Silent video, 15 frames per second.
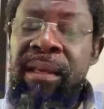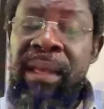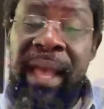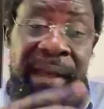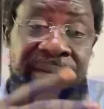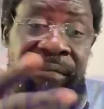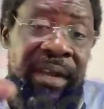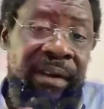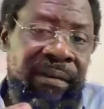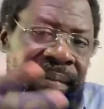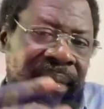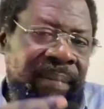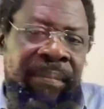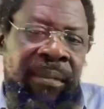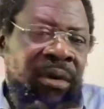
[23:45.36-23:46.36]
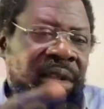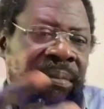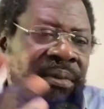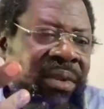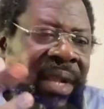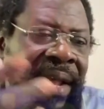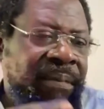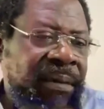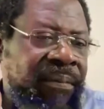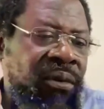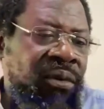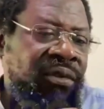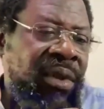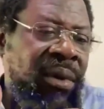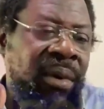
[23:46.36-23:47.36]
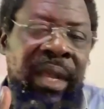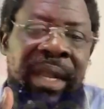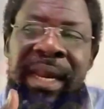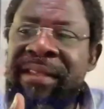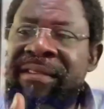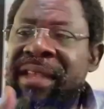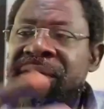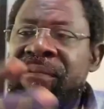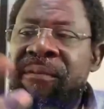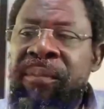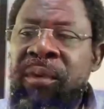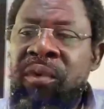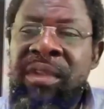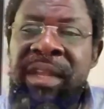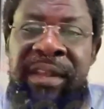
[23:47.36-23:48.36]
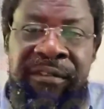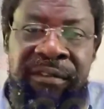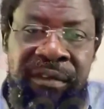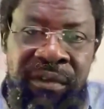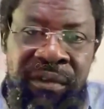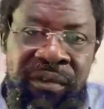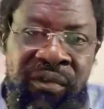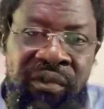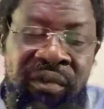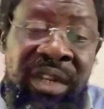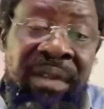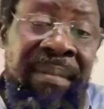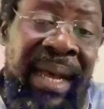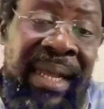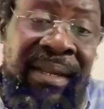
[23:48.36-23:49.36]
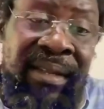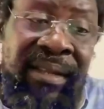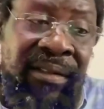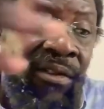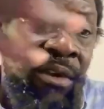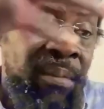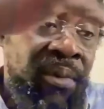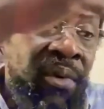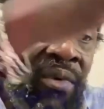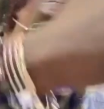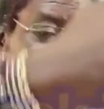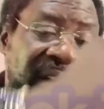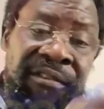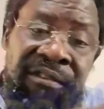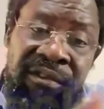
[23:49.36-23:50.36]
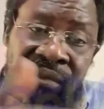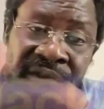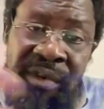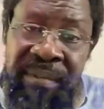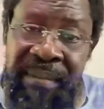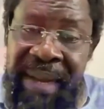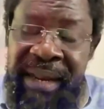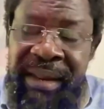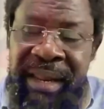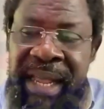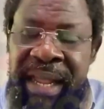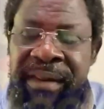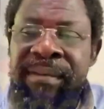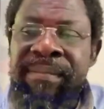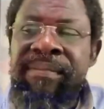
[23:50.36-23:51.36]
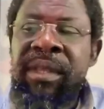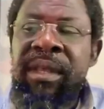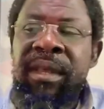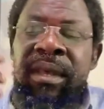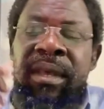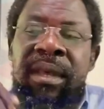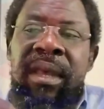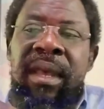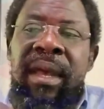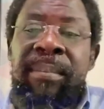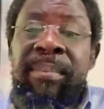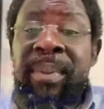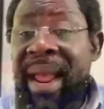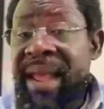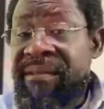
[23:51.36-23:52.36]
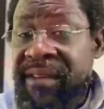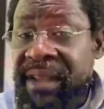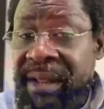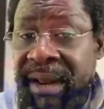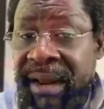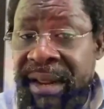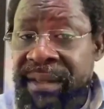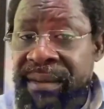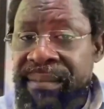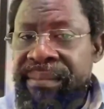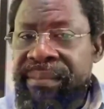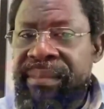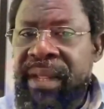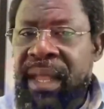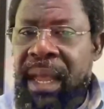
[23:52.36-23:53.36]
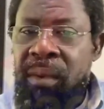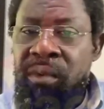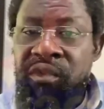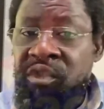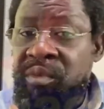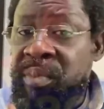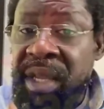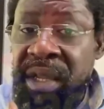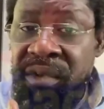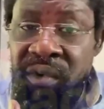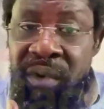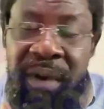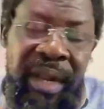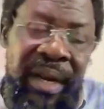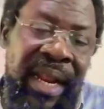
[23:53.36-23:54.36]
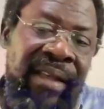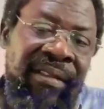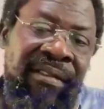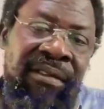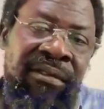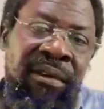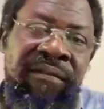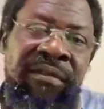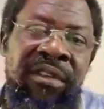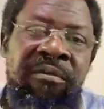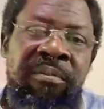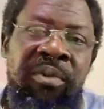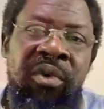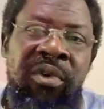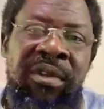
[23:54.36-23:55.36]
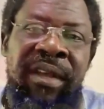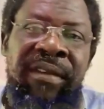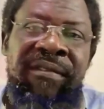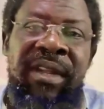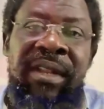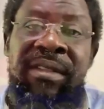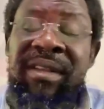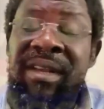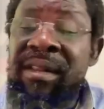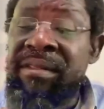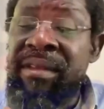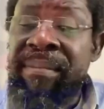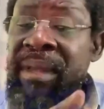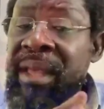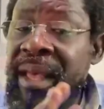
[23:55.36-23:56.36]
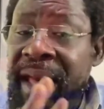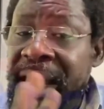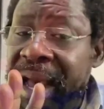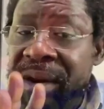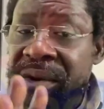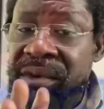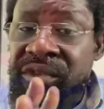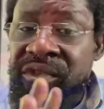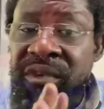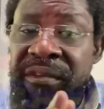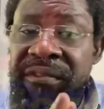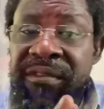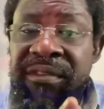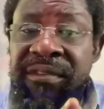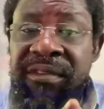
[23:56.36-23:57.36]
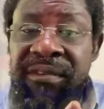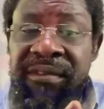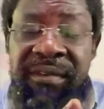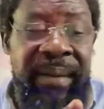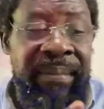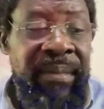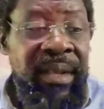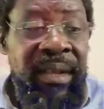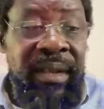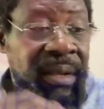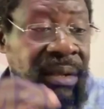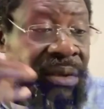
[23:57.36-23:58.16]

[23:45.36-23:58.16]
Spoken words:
I've heard multiple times people will say, okay, let's have a protest to demand this or protest to demand that. Privately, I will speak to organizers of this protest and tell them, I don't trust this system.